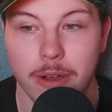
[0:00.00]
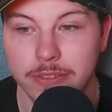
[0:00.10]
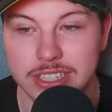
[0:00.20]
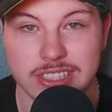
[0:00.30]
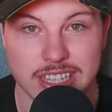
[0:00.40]

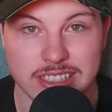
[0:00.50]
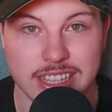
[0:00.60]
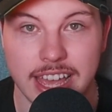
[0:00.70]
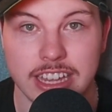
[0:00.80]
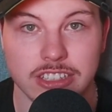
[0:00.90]
obviously since
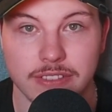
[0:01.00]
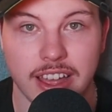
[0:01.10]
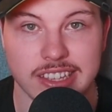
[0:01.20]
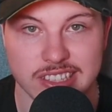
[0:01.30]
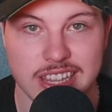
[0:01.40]
the age of
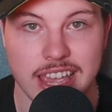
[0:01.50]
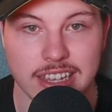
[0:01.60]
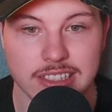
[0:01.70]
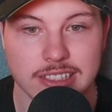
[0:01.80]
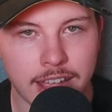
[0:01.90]
like six?